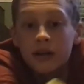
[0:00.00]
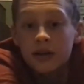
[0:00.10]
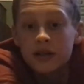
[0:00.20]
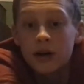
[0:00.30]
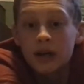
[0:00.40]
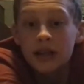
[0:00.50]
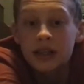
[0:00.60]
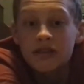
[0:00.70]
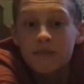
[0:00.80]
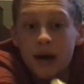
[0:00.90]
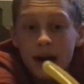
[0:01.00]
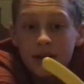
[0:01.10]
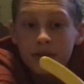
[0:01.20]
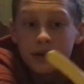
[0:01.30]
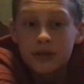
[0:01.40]
So we got these from
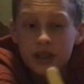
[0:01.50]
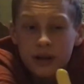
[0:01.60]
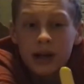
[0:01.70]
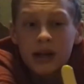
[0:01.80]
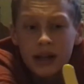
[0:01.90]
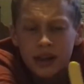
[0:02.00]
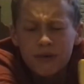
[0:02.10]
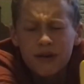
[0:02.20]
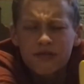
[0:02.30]
Pedro's. They're around